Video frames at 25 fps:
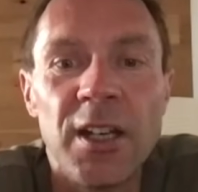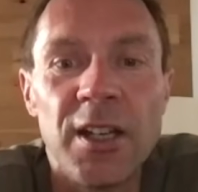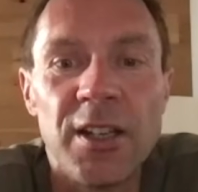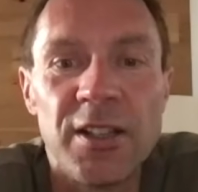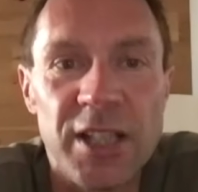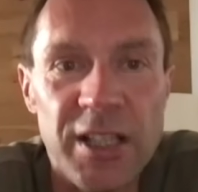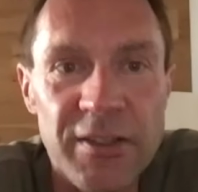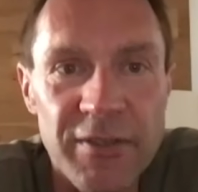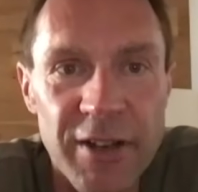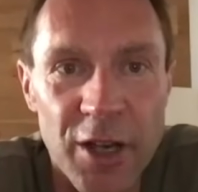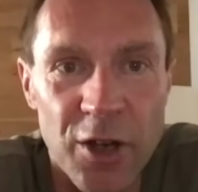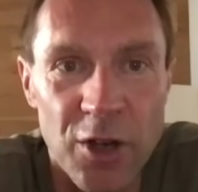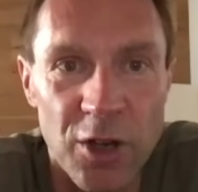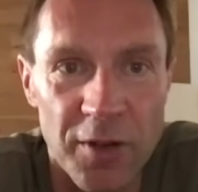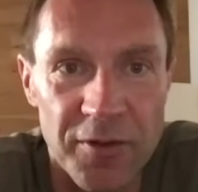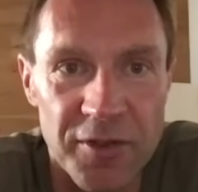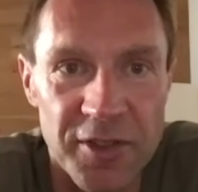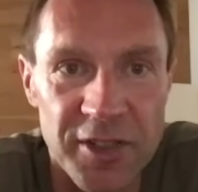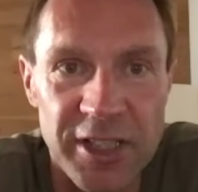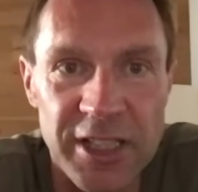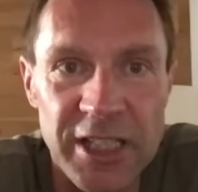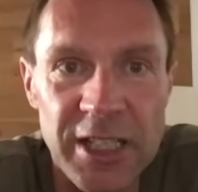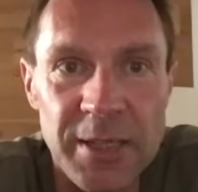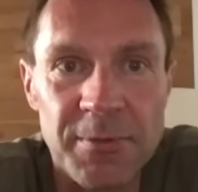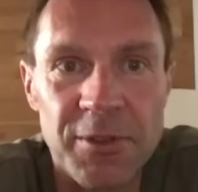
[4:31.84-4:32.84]
Sivakov
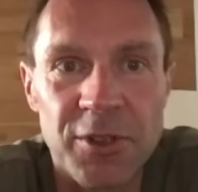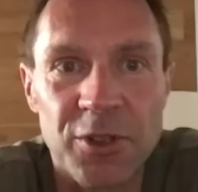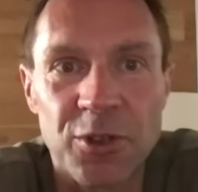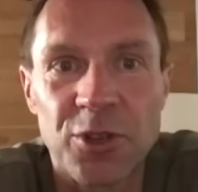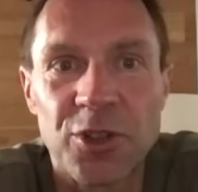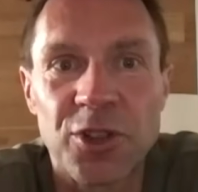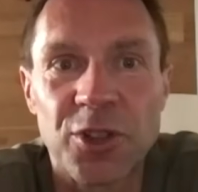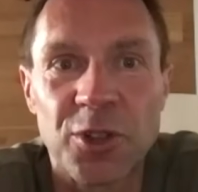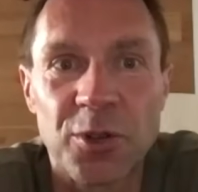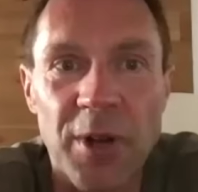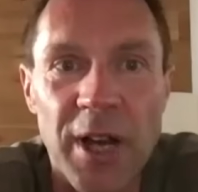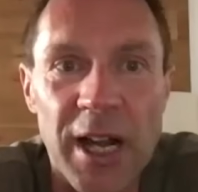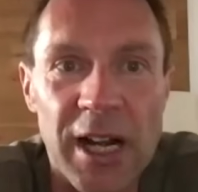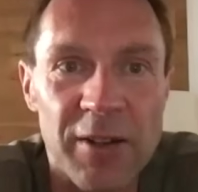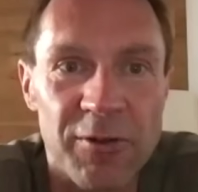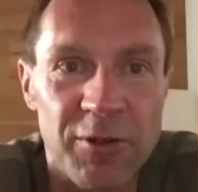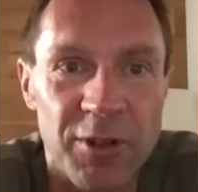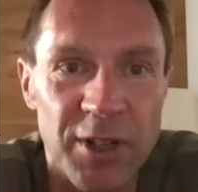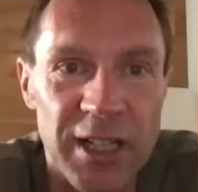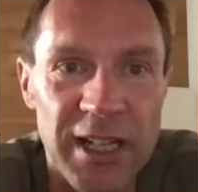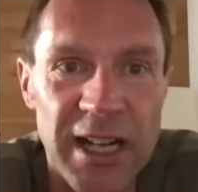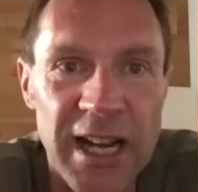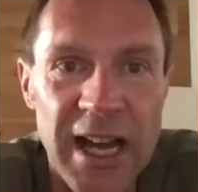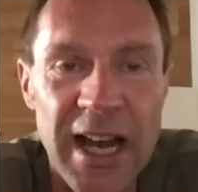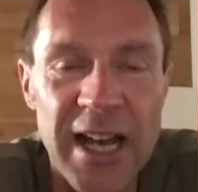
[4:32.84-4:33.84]
seems to struggle
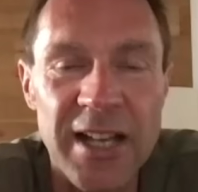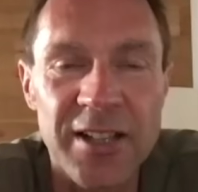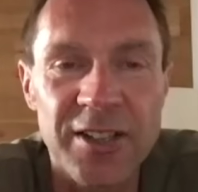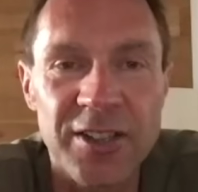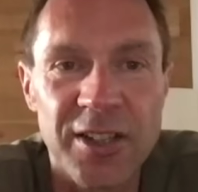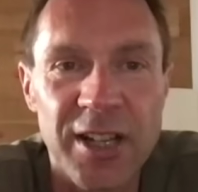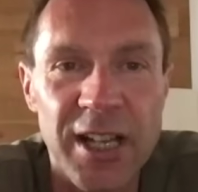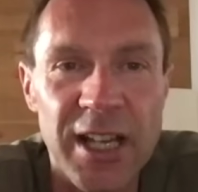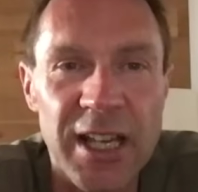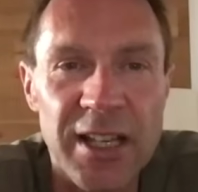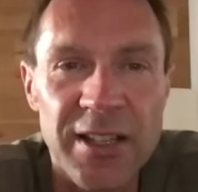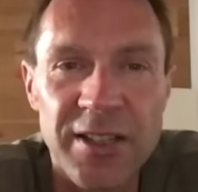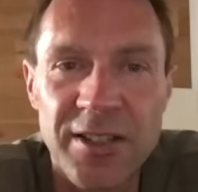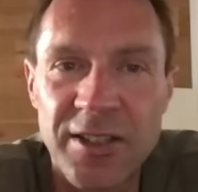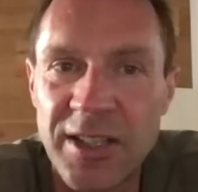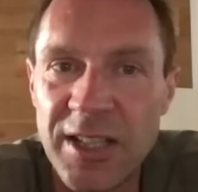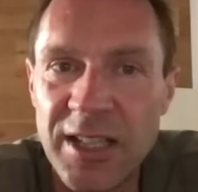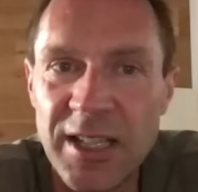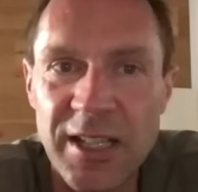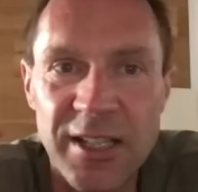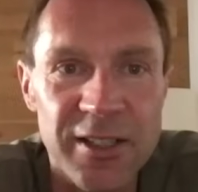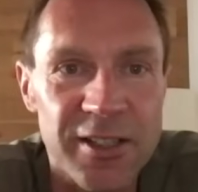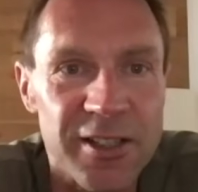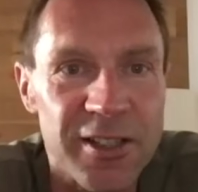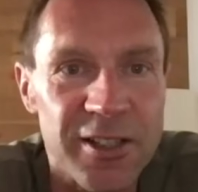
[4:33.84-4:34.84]
for the last days.
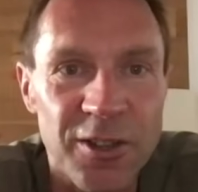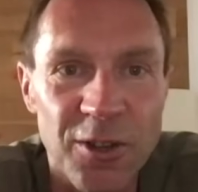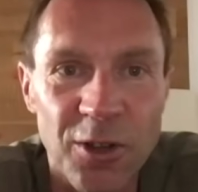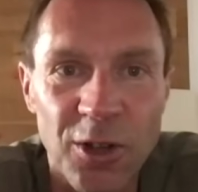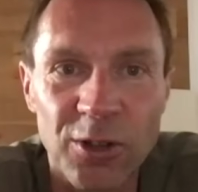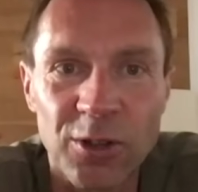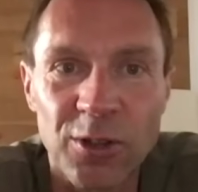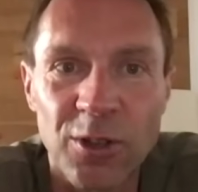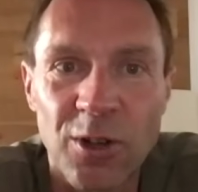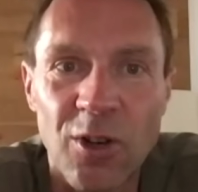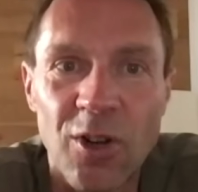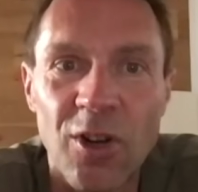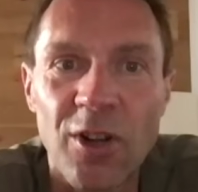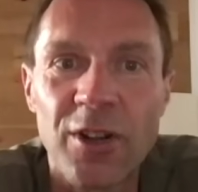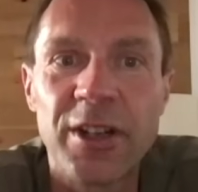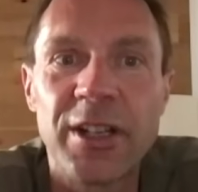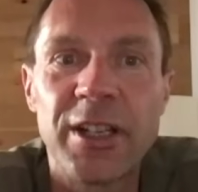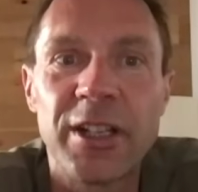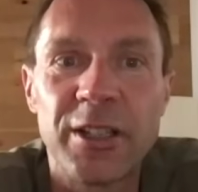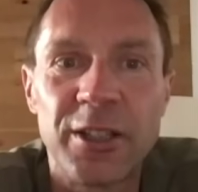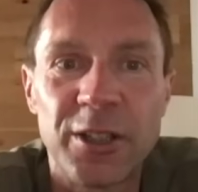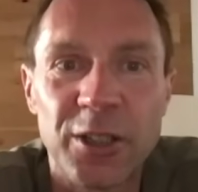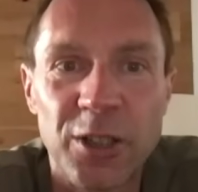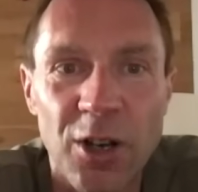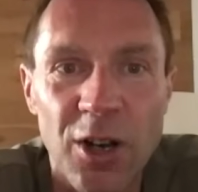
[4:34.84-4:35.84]
He is not on
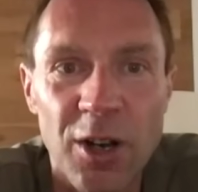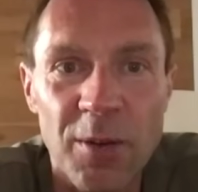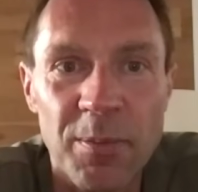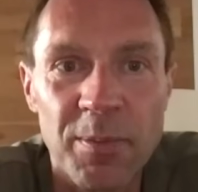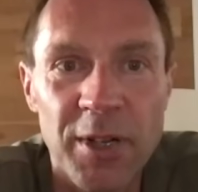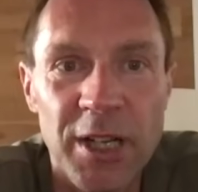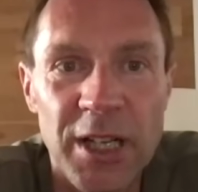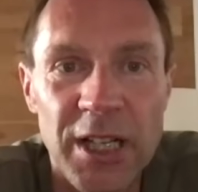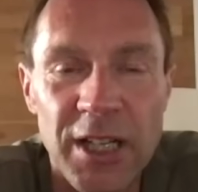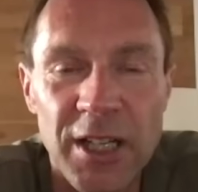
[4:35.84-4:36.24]
the top.